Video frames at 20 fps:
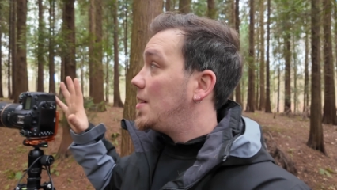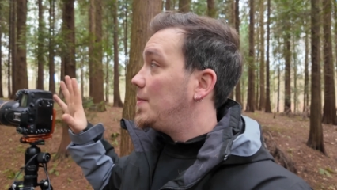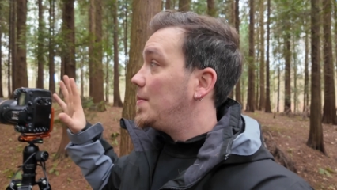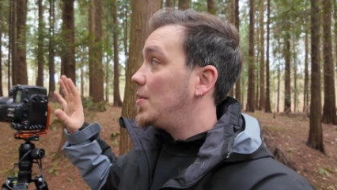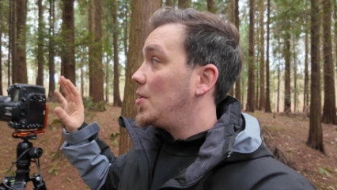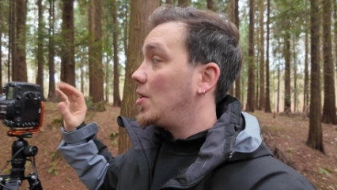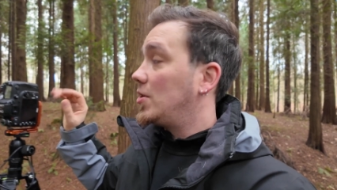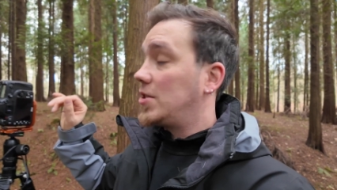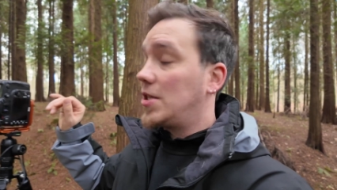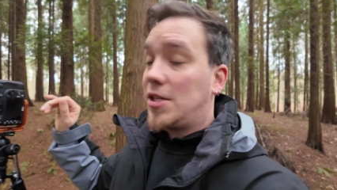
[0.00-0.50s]

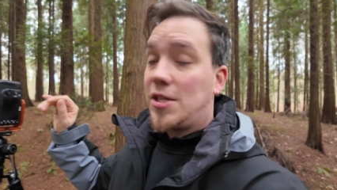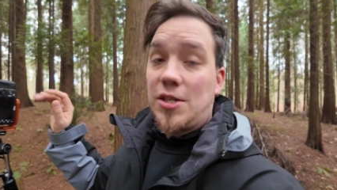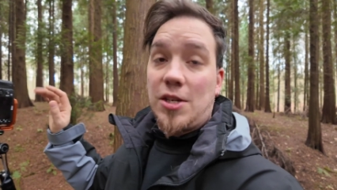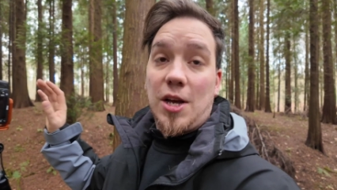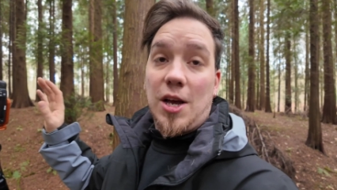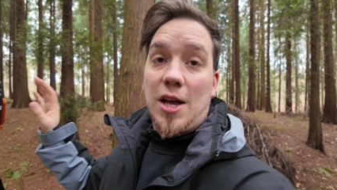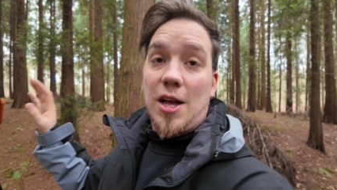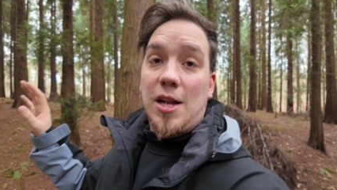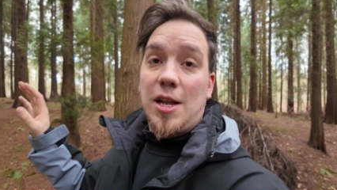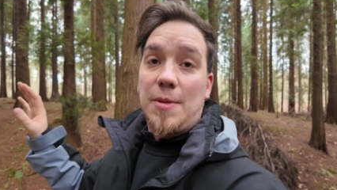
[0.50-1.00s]
because it's
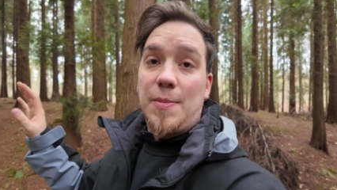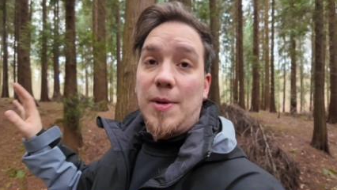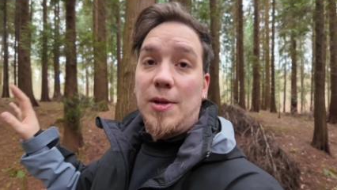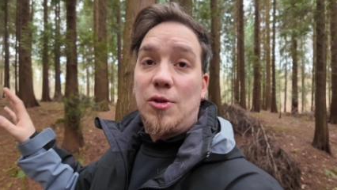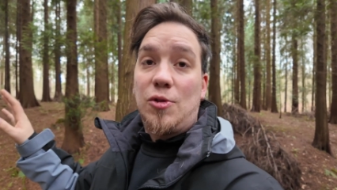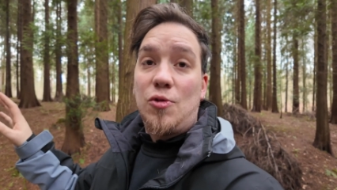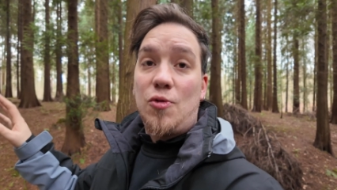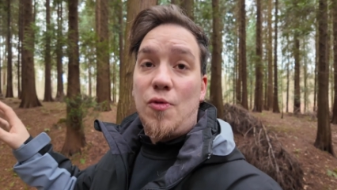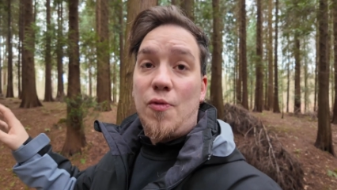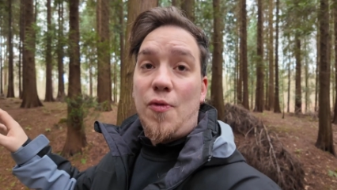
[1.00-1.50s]
a little
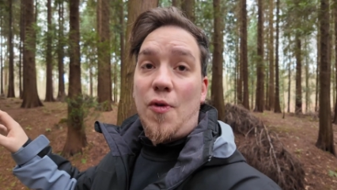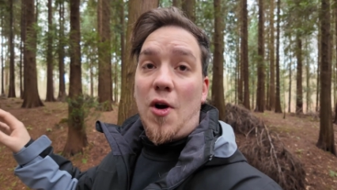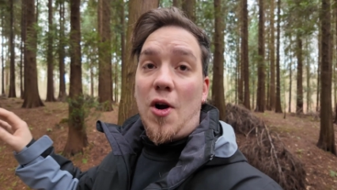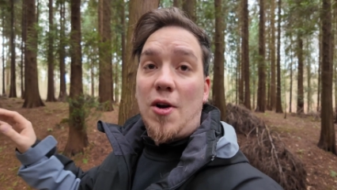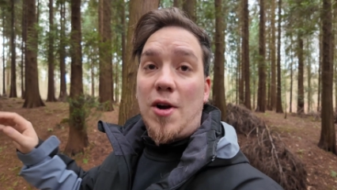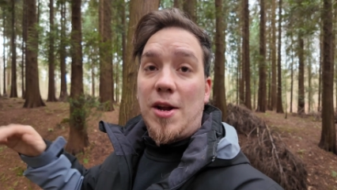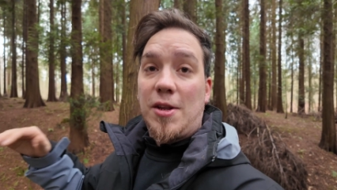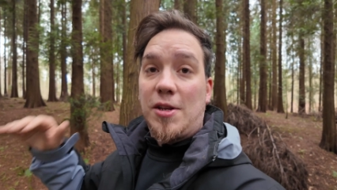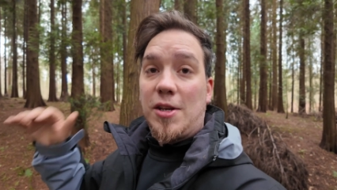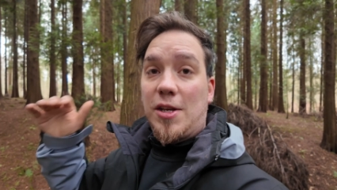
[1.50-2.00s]
bit too
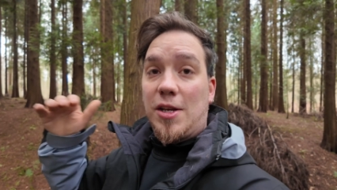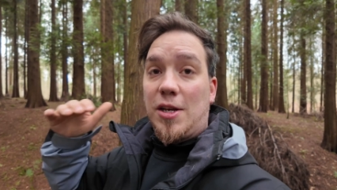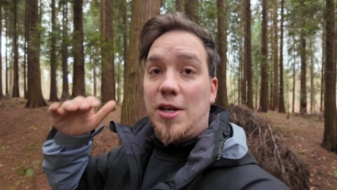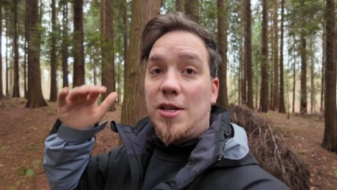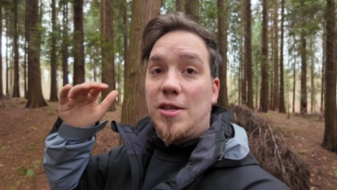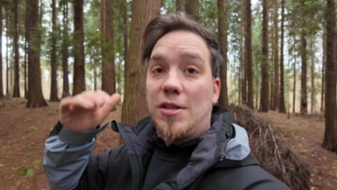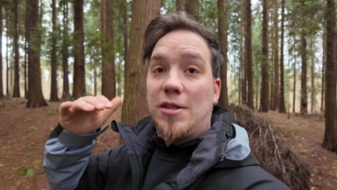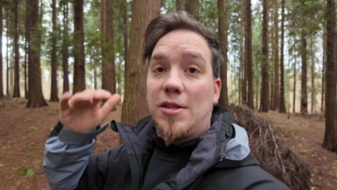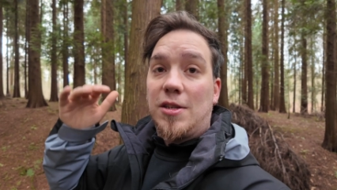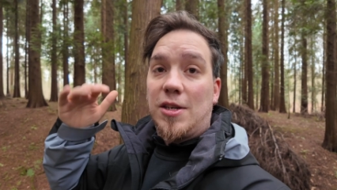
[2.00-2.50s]
far, and the
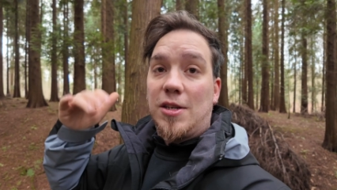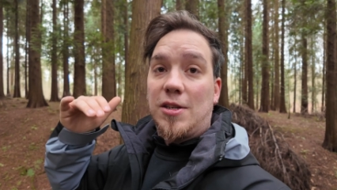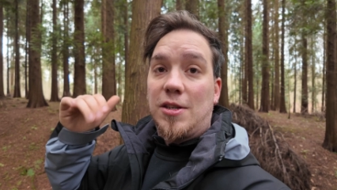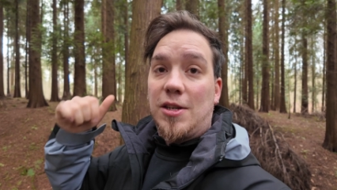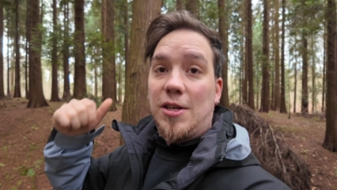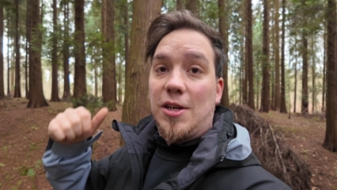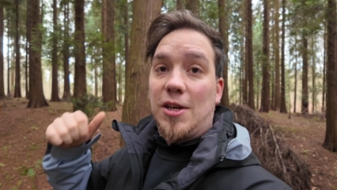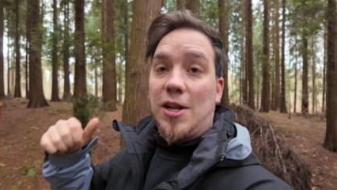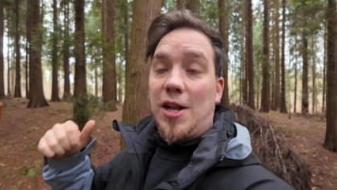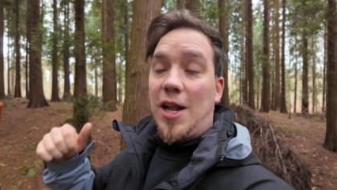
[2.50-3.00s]

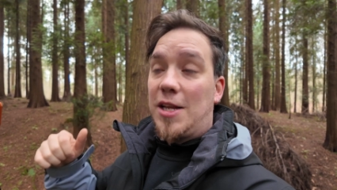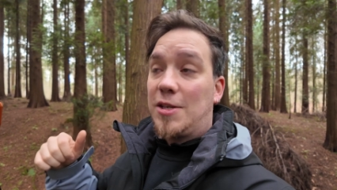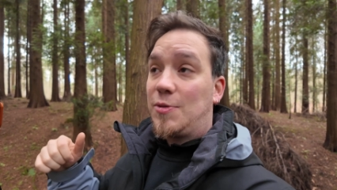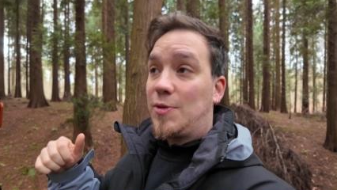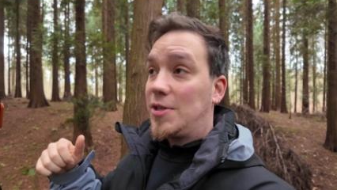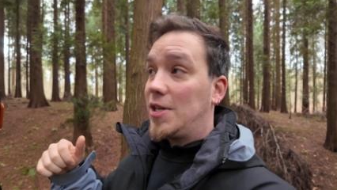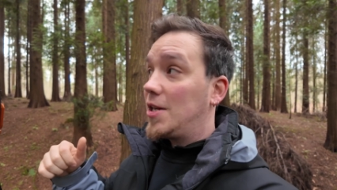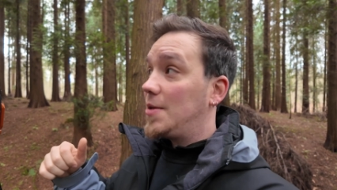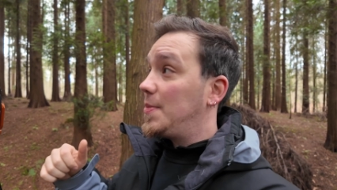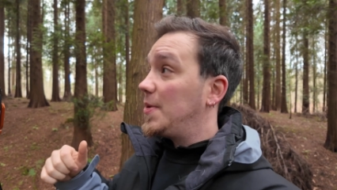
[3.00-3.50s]
lens
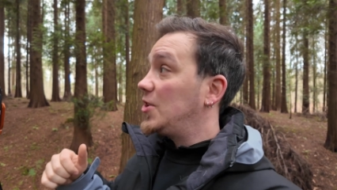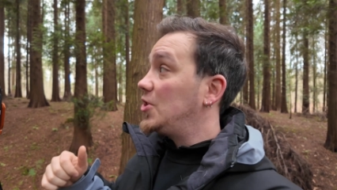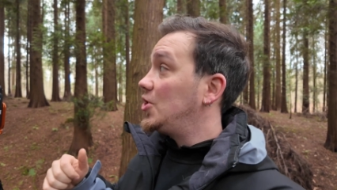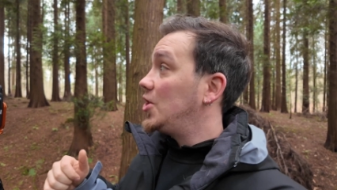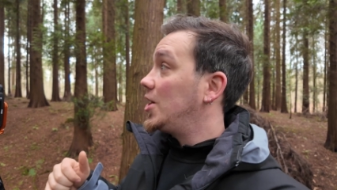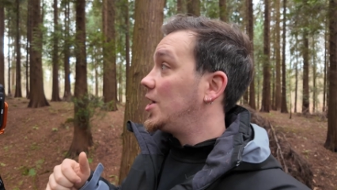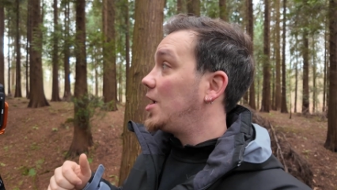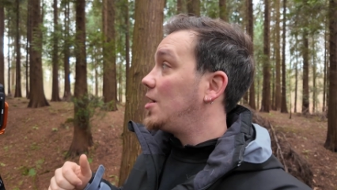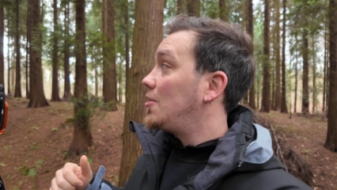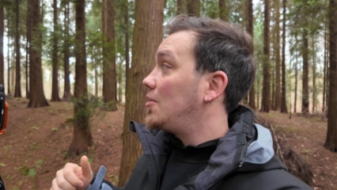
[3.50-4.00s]
was a little bit
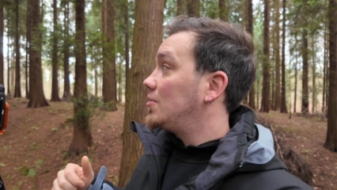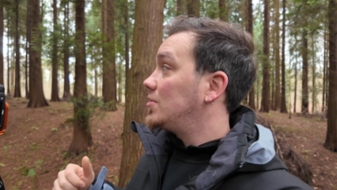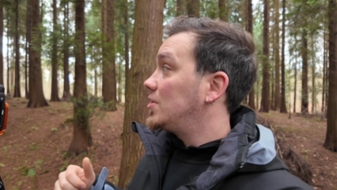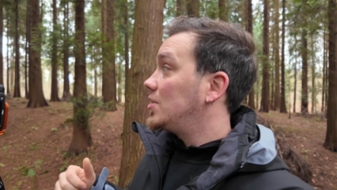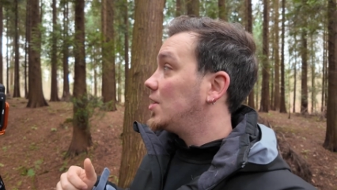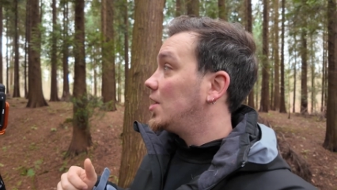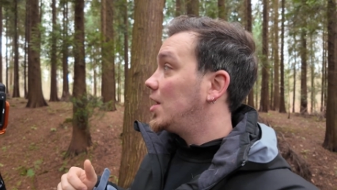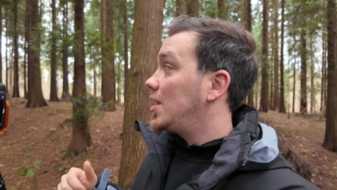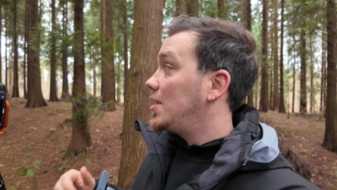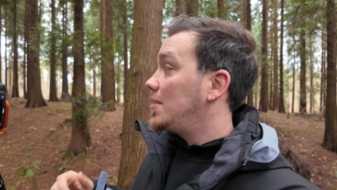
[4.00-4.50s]
shaking
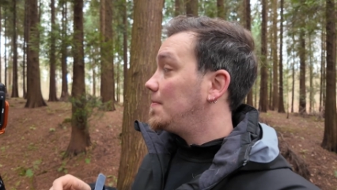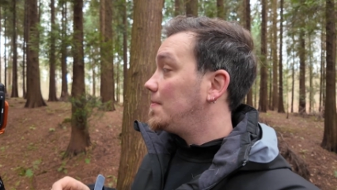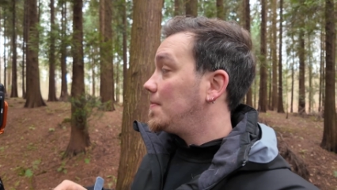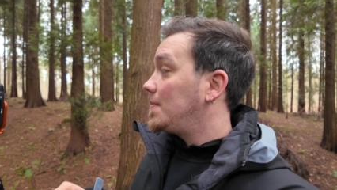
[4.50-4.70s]
constantly.